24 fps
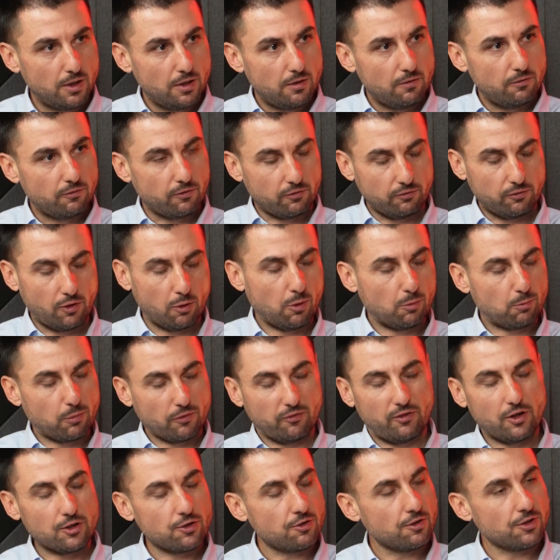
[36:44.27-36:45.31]
From a
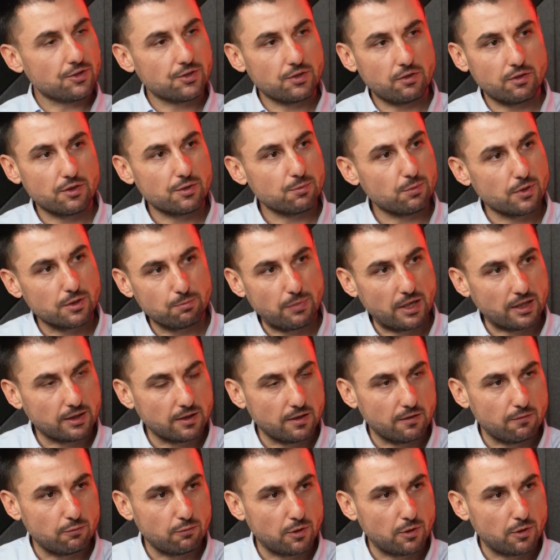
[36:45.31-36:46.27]
professional service perspective,